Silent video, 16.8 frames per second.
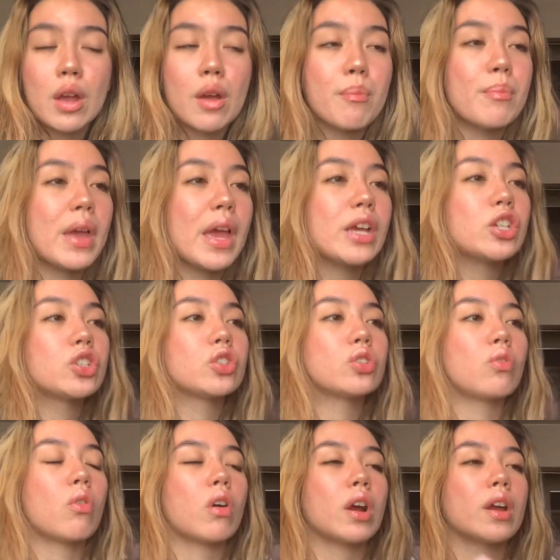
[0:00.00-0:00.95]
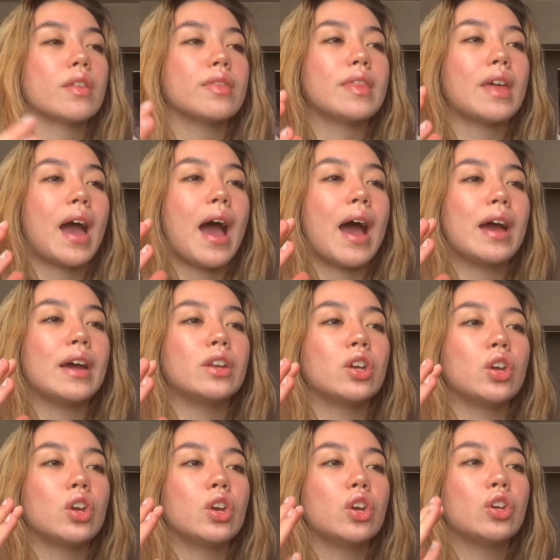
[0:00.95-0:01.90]
Make sure that
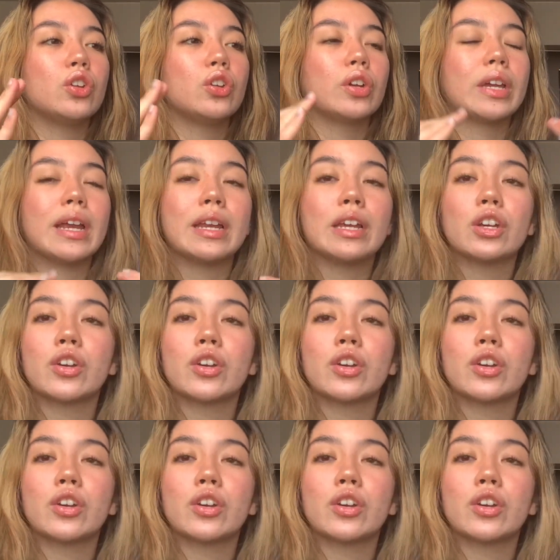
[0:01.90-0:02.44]
you're getting